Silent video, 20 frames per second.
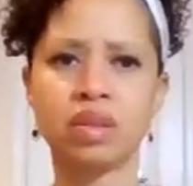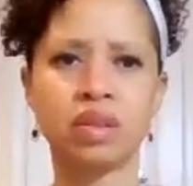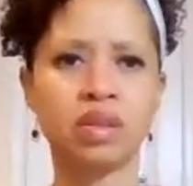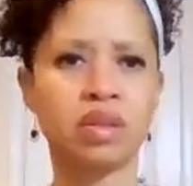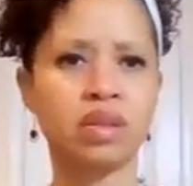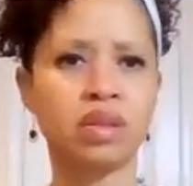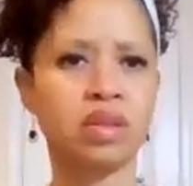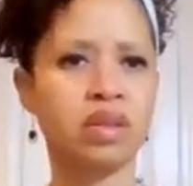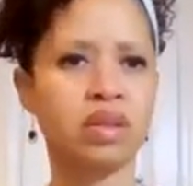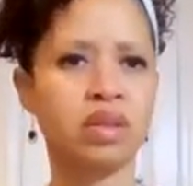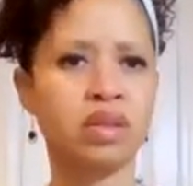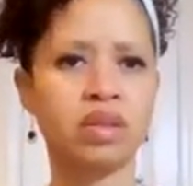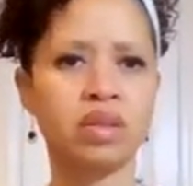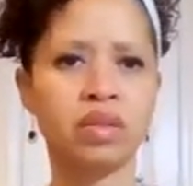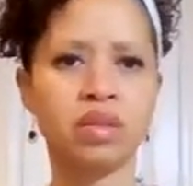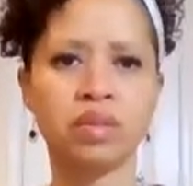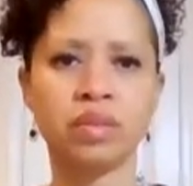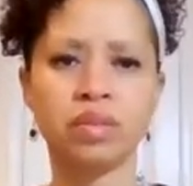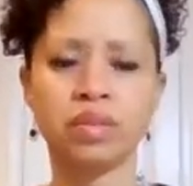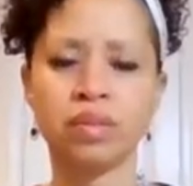
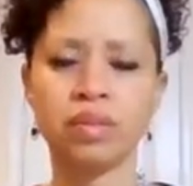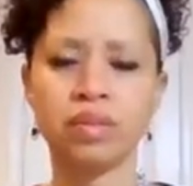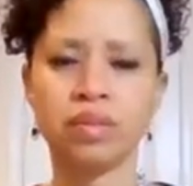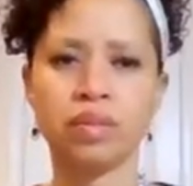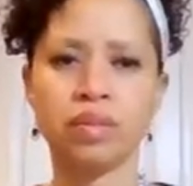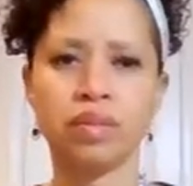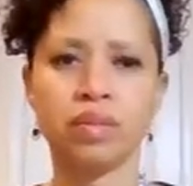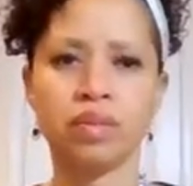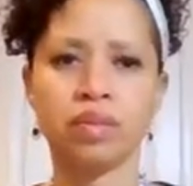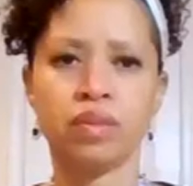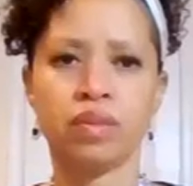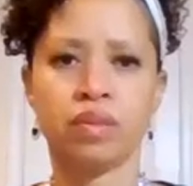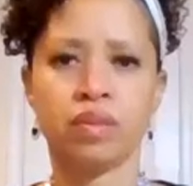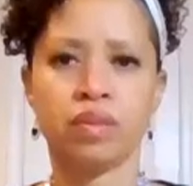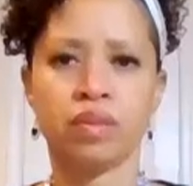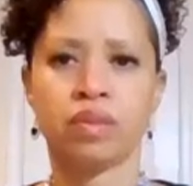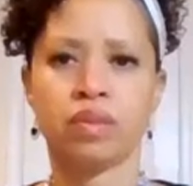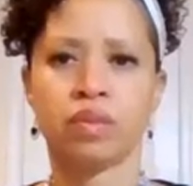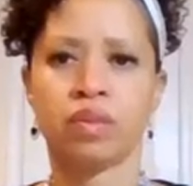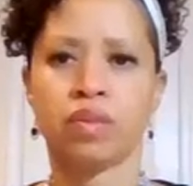
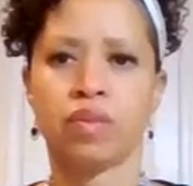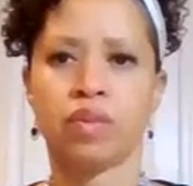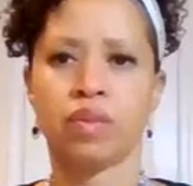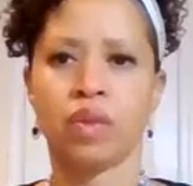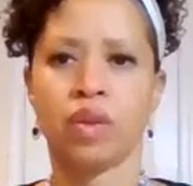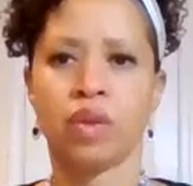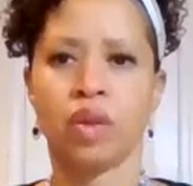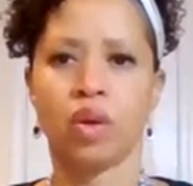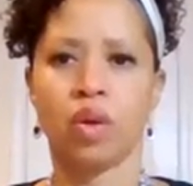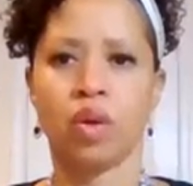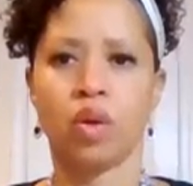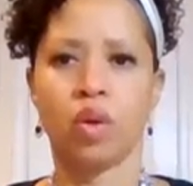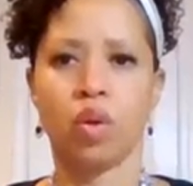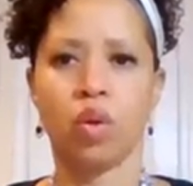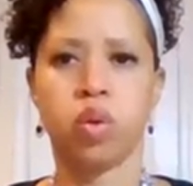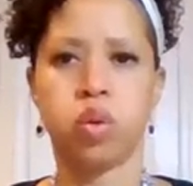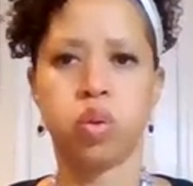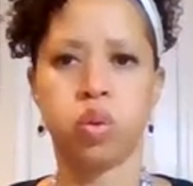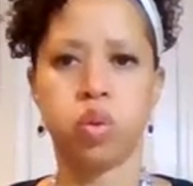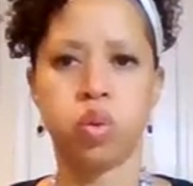
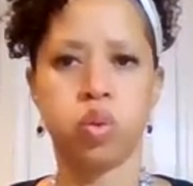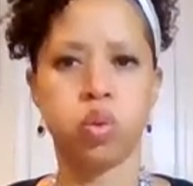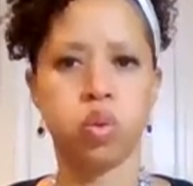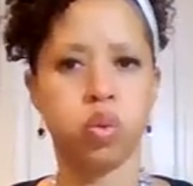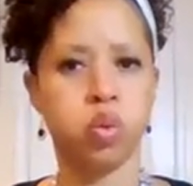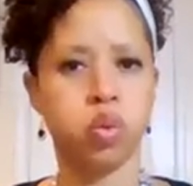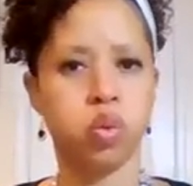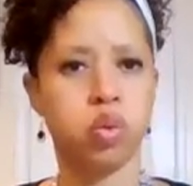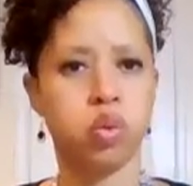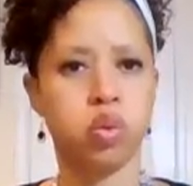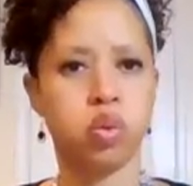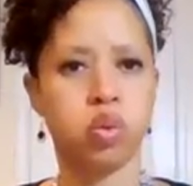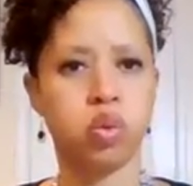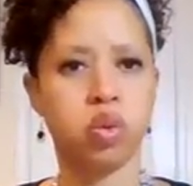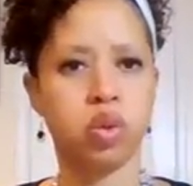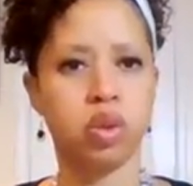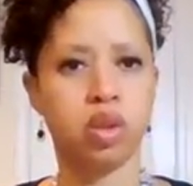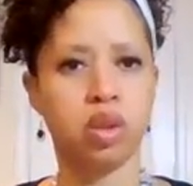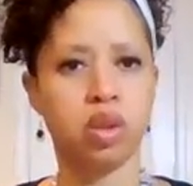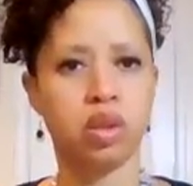
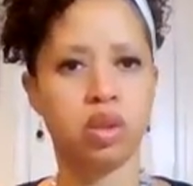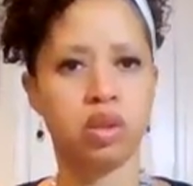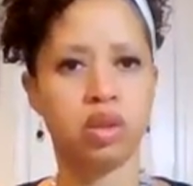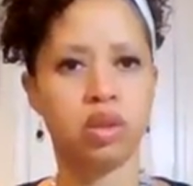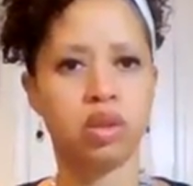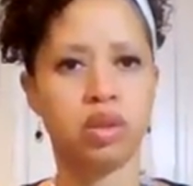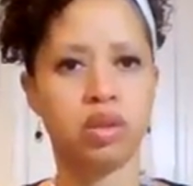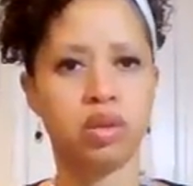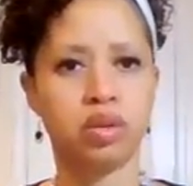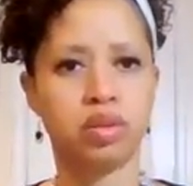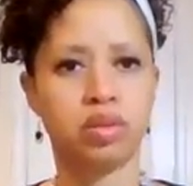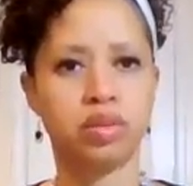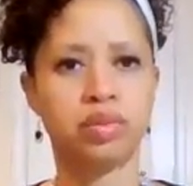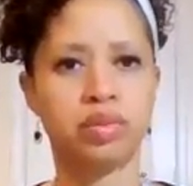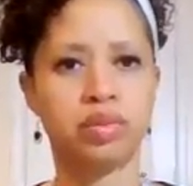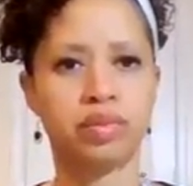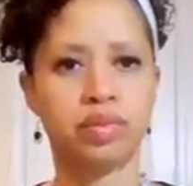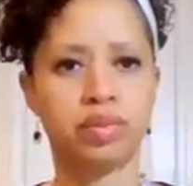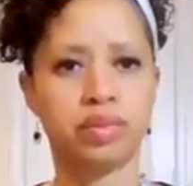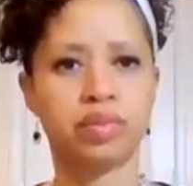
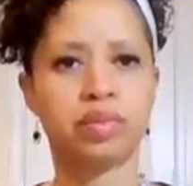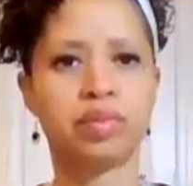(not speaking)